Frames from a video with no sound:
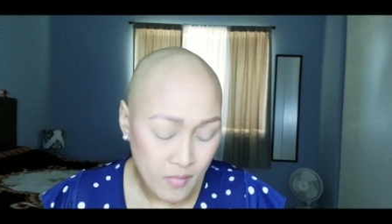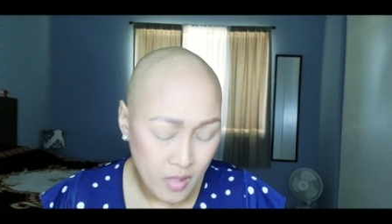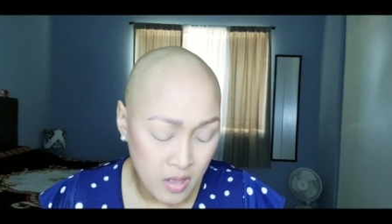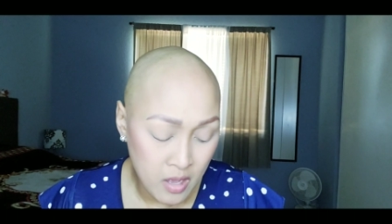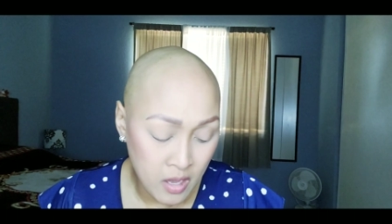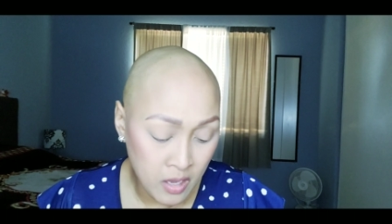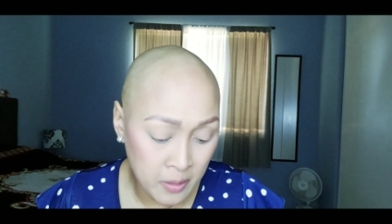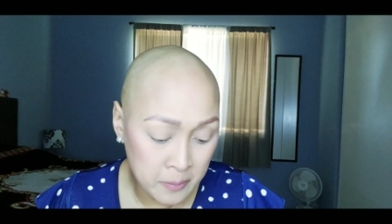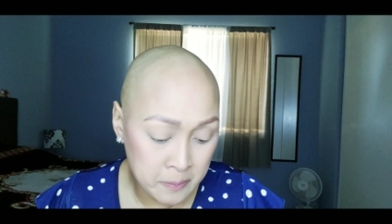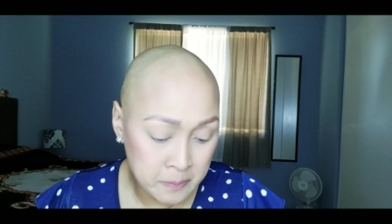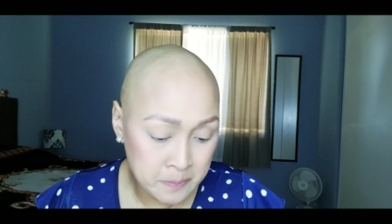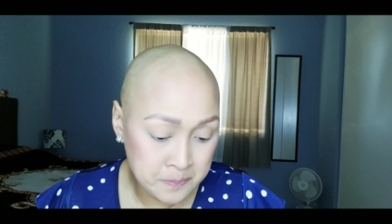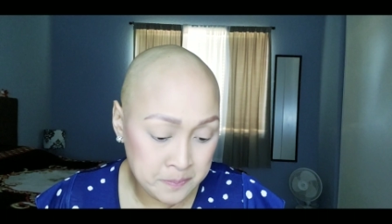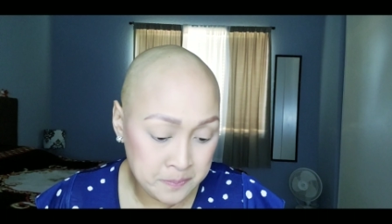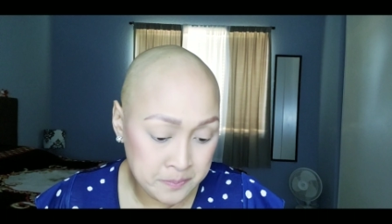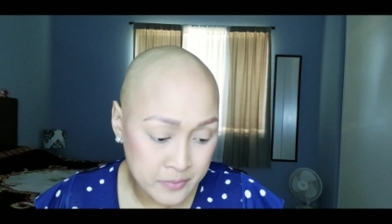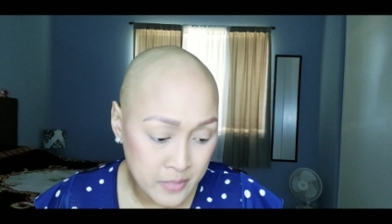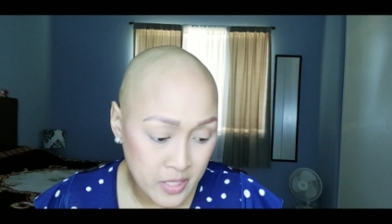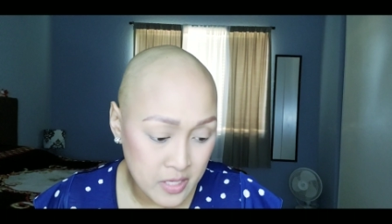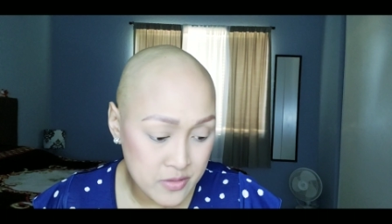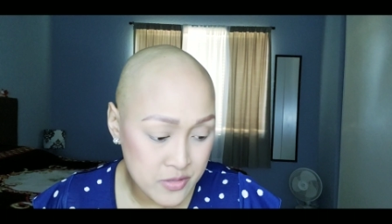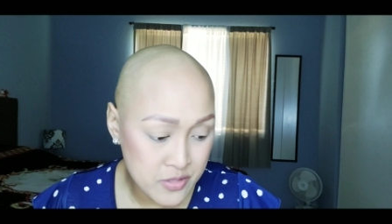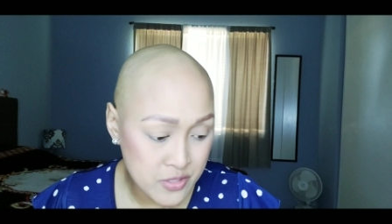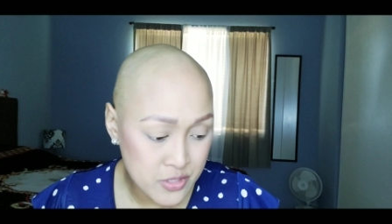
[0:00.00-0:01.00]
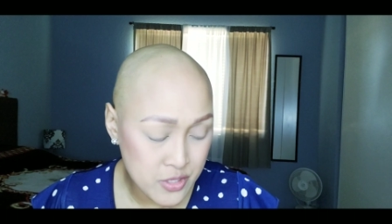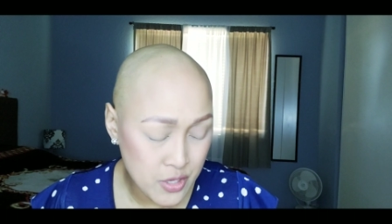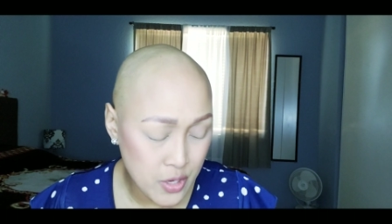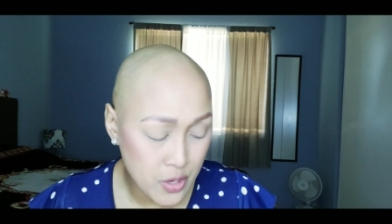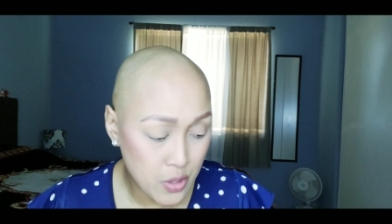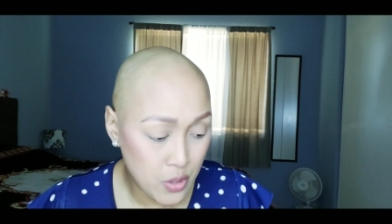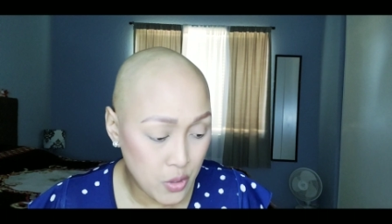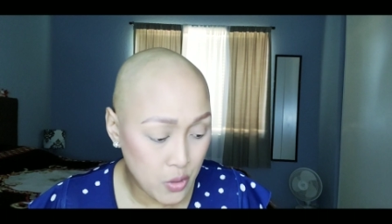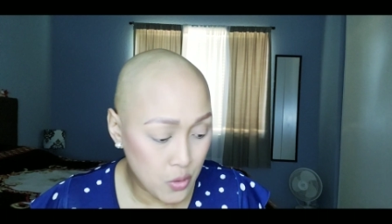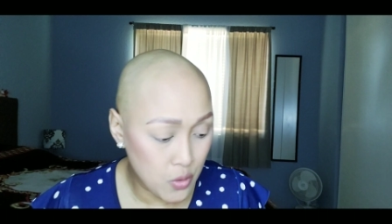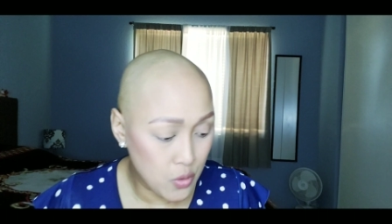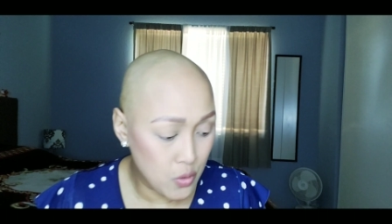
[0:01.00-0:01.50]
Um,
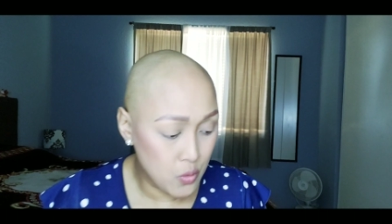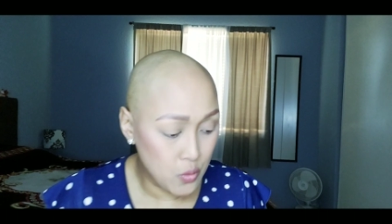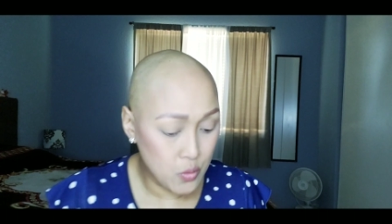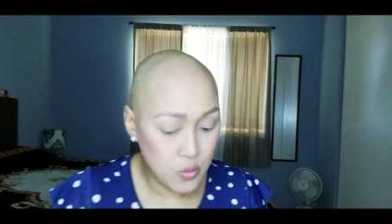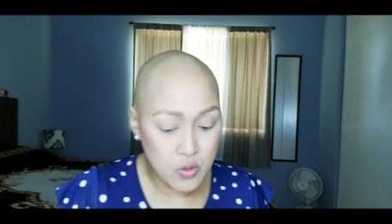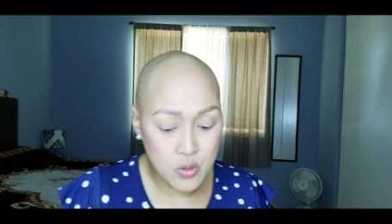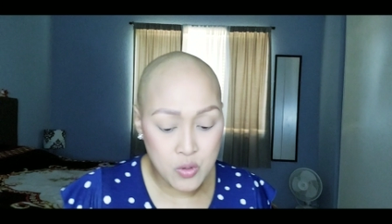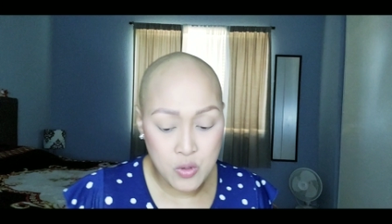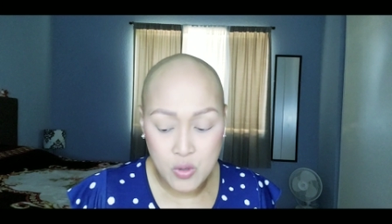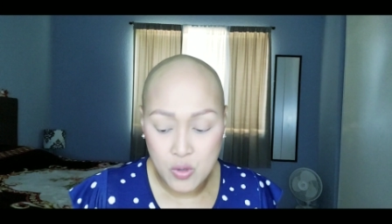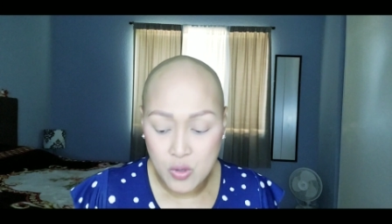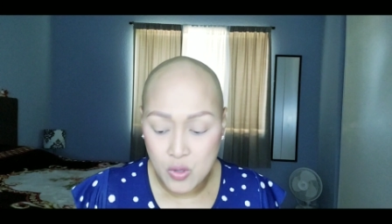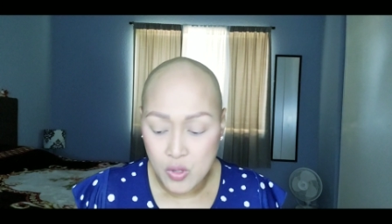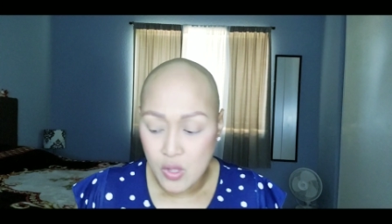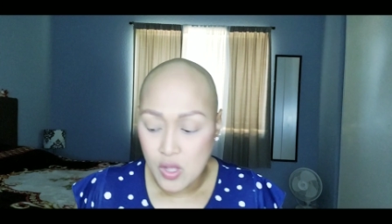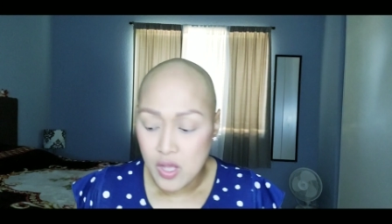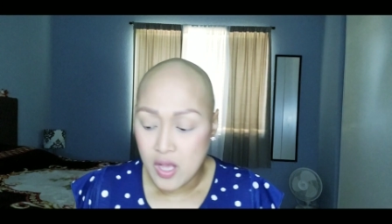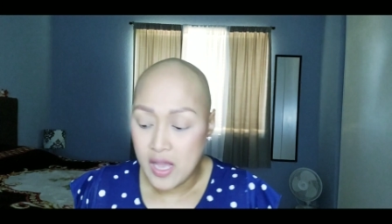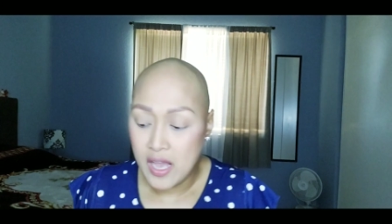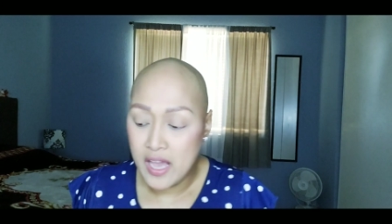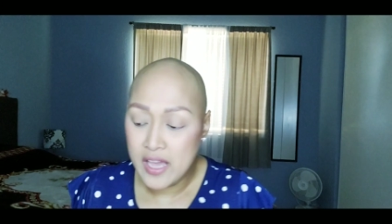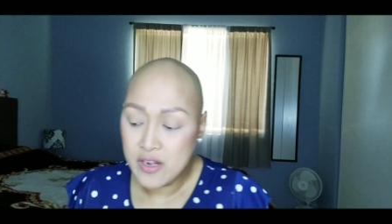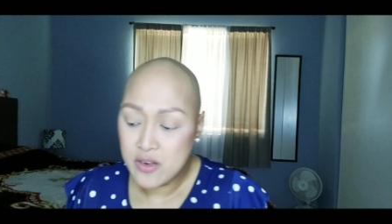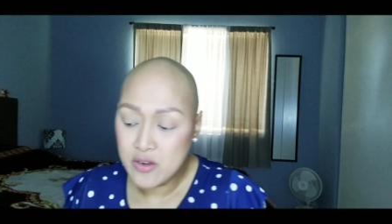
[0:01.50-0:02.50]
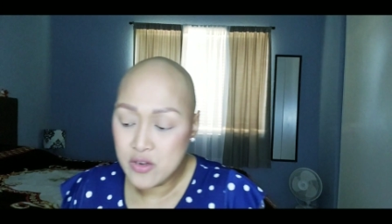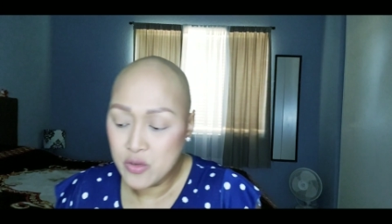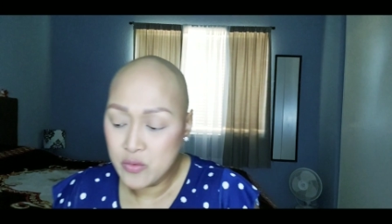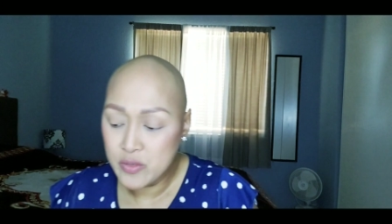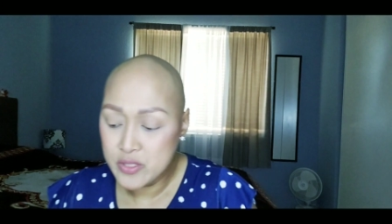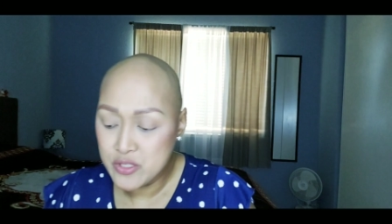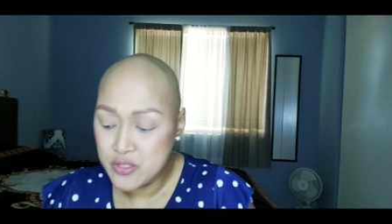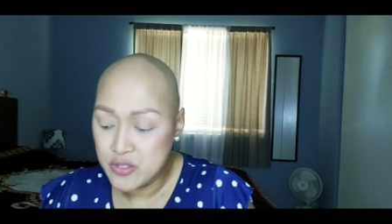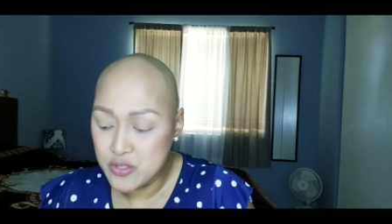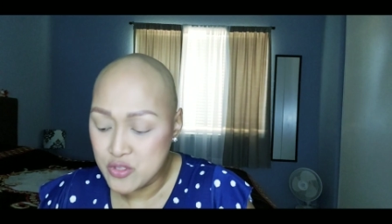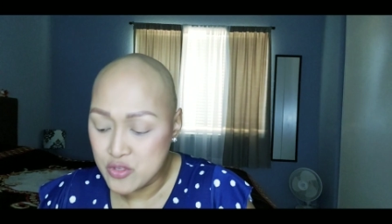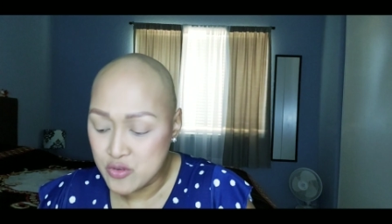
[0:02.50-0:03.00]
so I don't know
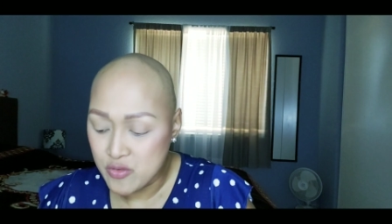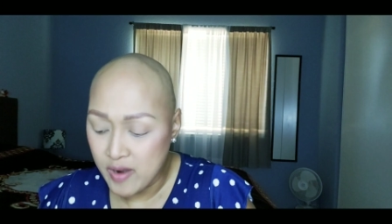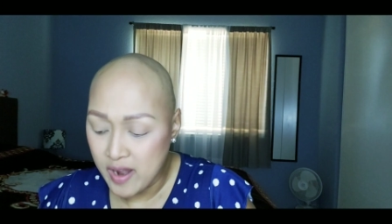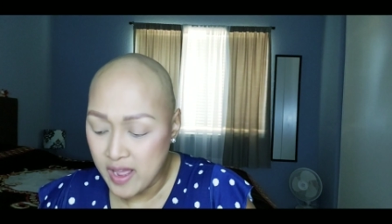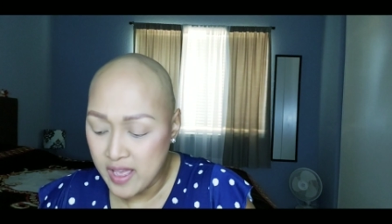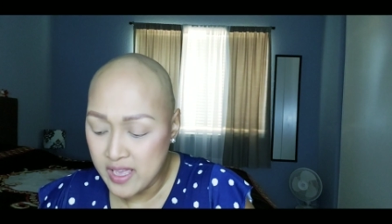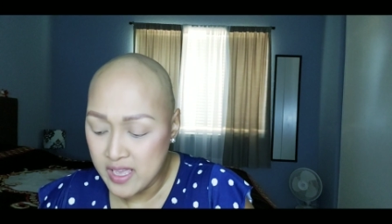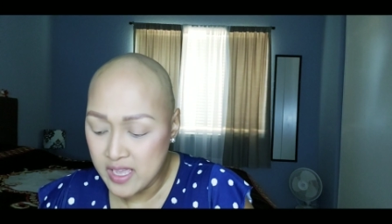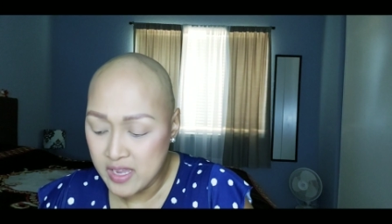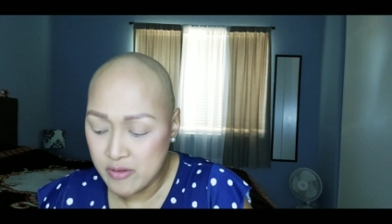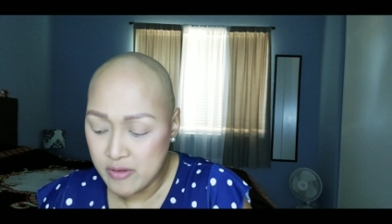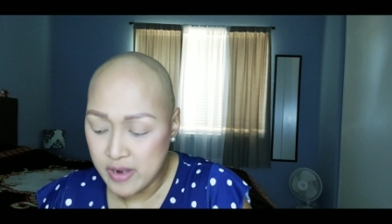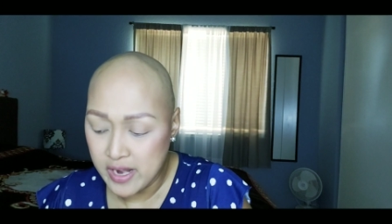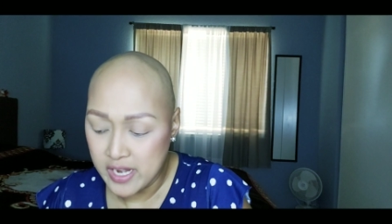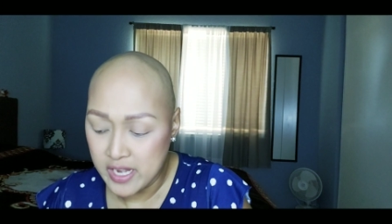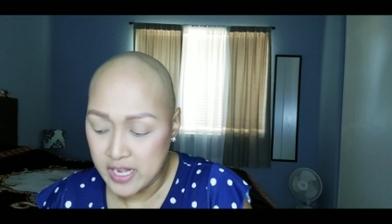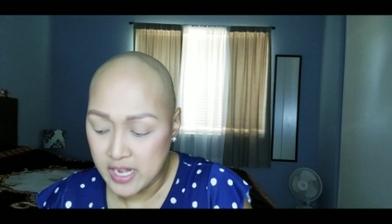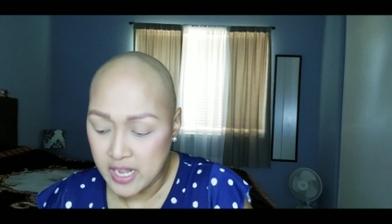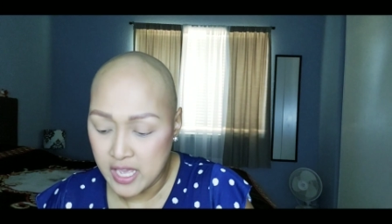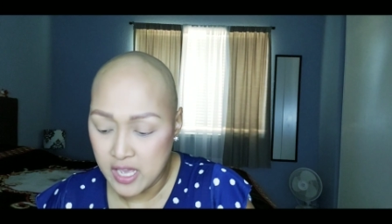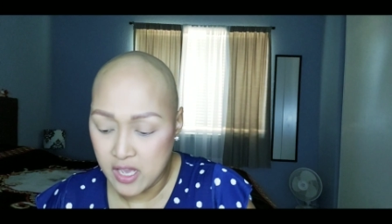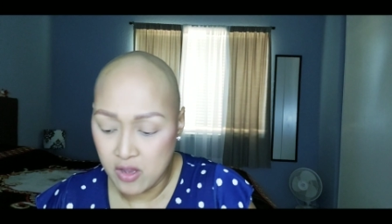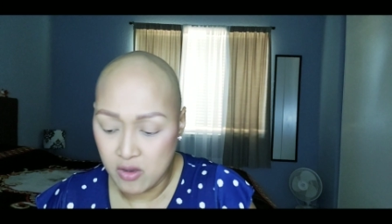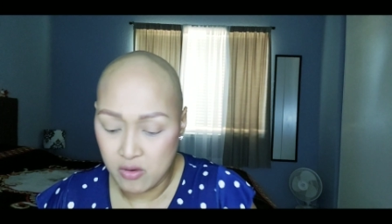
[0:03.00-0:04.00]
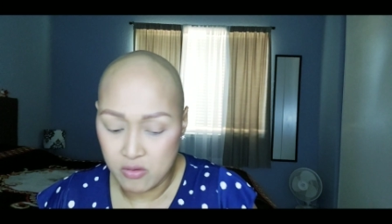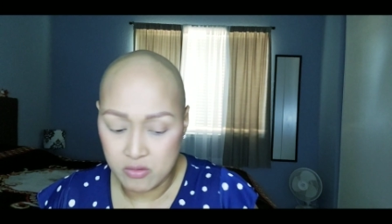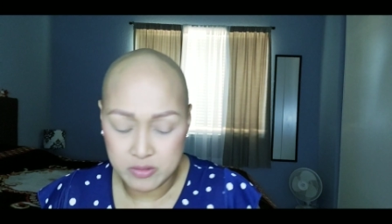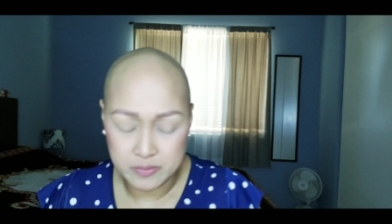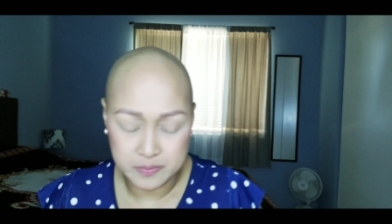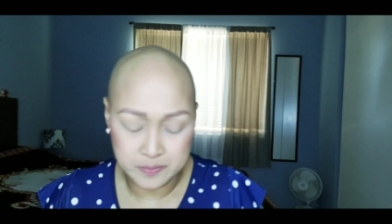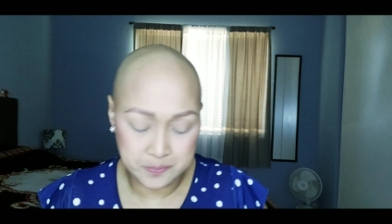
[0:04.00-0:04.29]
what to try right now.